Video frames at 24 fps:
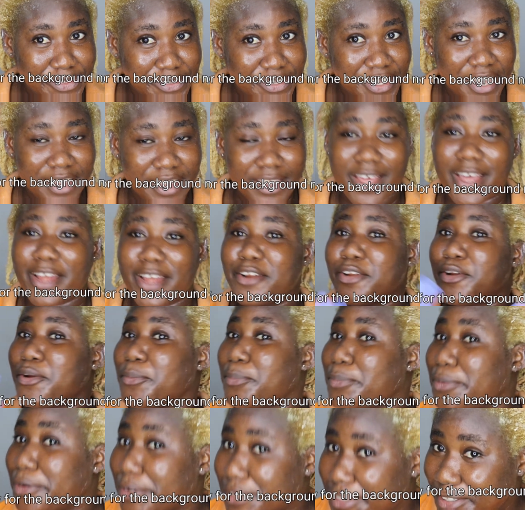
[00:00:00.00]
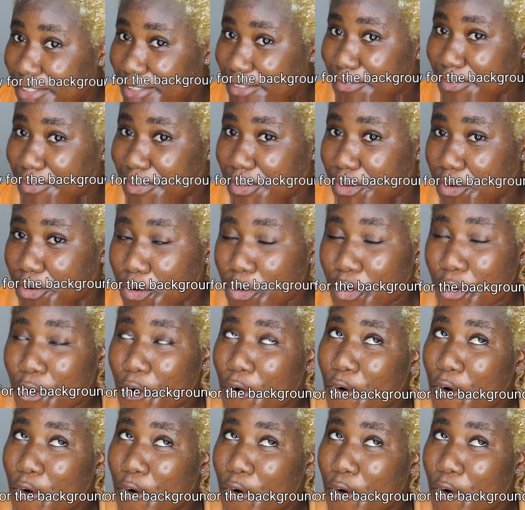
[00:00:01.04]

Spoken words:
all together, not post this video